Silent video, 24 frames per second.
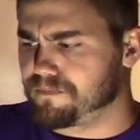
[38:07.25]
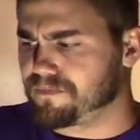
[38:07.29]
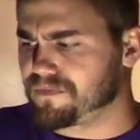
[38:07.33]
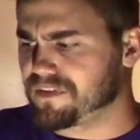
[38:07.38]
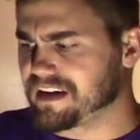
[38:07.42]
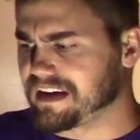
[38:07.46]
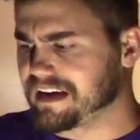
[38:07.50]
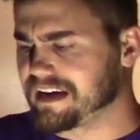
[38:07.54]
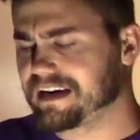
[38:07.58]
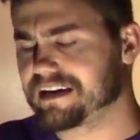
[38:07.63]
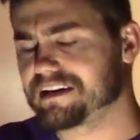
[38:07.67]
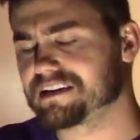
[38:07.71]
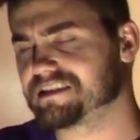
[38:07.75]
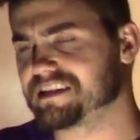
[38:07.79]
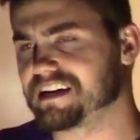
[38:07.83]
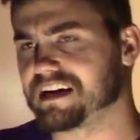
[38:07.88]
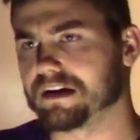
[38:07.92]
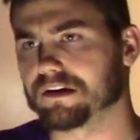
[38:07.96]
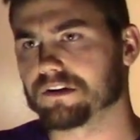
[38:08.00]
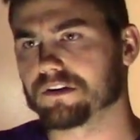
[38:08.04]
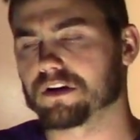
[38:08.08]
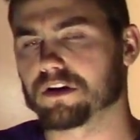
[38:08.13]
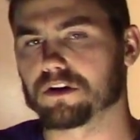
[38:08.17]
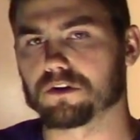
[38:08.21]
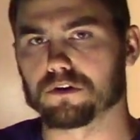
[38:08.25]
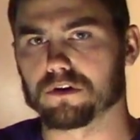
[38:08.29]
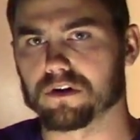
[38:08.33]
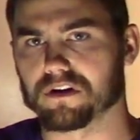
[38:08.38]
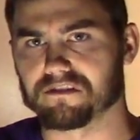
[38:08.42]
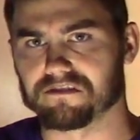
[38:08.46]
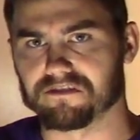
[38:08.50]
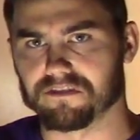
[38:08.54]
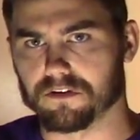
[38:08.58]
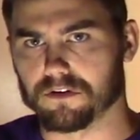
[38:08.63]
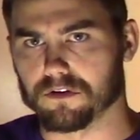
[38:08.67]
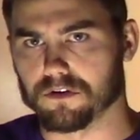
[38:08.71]
the interior
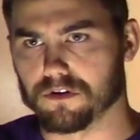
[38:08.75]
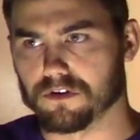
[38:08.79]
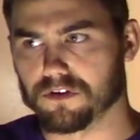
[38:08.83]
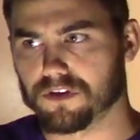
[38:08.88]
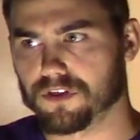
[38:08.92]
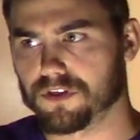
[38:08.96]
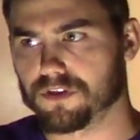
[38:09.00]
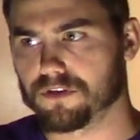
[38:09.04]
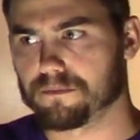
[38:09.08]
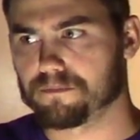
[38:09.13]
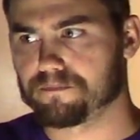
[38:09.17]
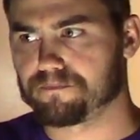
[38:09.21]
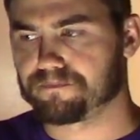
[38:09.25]
of Earth